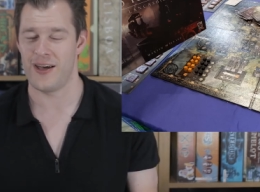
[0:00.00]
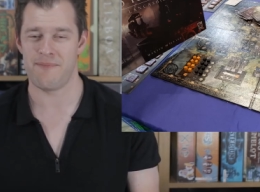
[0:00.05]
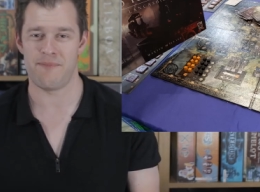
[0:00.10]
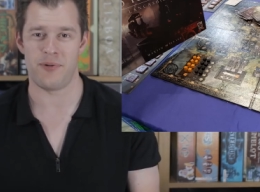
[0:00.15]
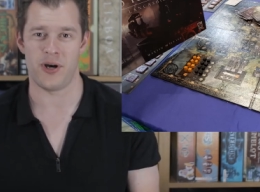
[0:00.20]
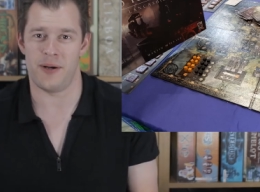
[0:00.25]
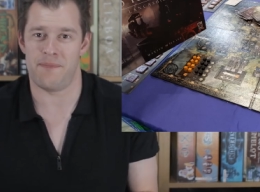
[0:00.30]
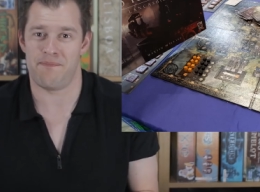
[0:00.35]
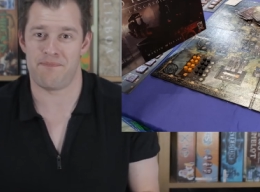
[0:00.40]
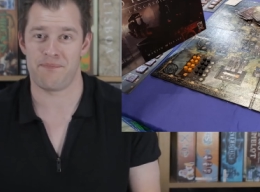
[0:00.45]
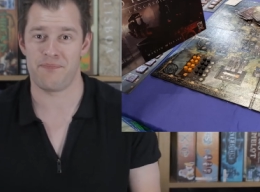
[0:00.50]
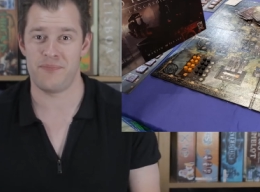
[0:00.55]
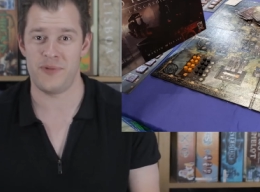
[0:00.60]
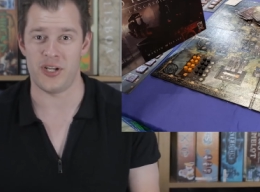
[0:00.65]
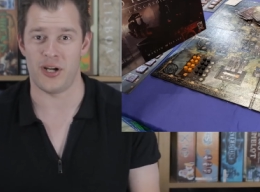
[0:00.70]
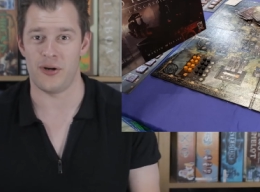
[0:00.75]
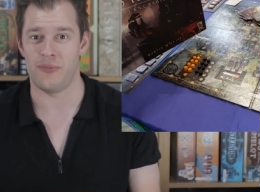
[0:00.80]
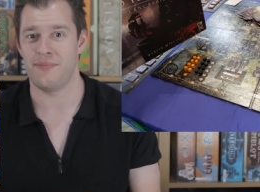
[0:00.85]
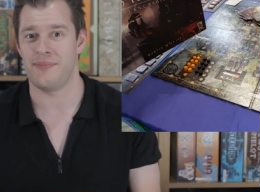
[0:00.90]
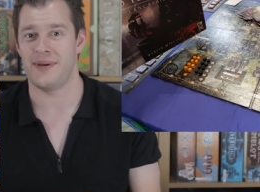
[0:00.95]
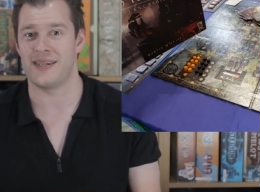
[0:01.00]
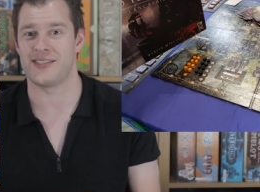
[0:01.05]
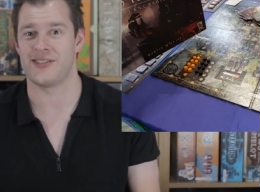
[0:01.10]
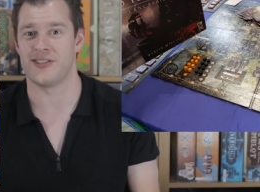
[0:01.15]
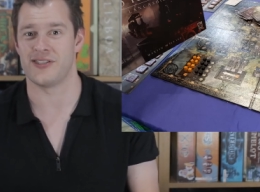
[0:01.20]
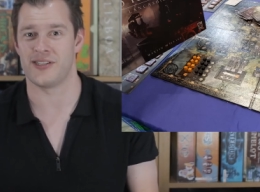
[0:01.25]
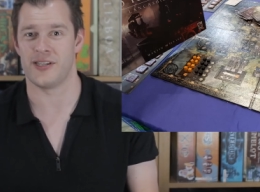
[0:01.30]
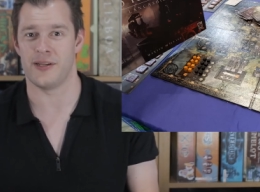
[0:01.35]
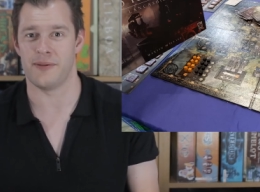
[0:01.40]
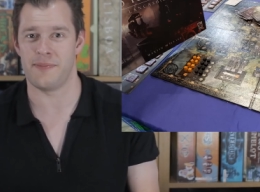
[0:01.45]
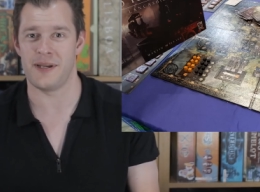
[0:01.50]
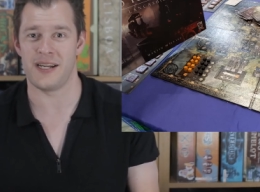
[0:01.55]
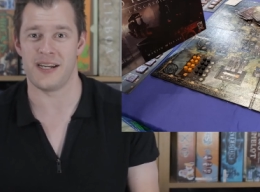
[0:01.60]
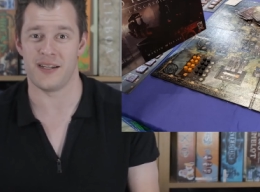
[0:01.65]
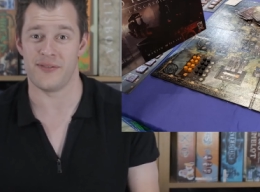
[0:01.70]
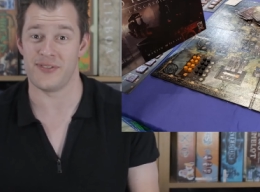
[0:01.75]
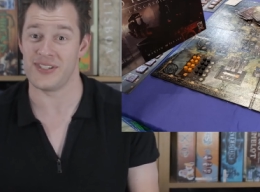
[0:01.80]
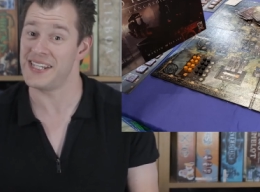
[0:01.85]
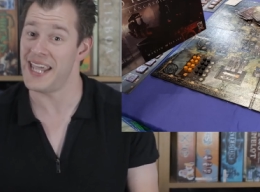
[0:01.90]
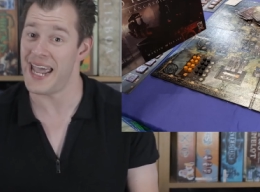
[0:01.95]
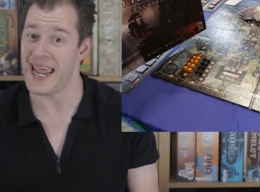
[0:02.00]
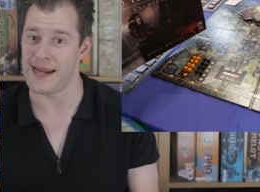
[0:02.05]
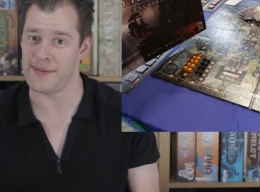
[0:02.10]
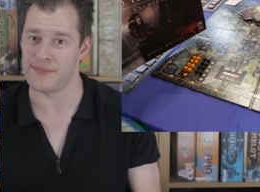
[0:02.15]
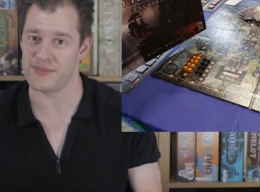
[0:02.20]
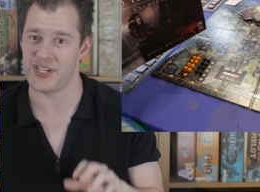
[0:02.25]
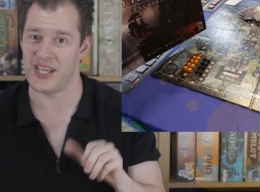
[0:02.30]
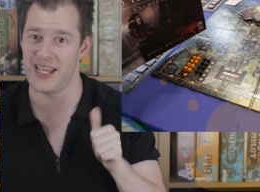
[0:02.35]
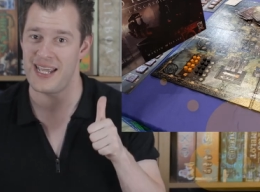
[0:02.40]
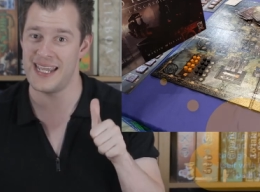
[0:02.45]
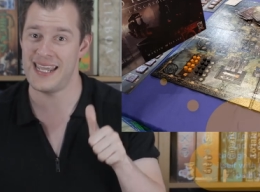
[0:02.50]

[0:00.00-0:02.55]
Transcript: But, you know, that's just an opinion of his games.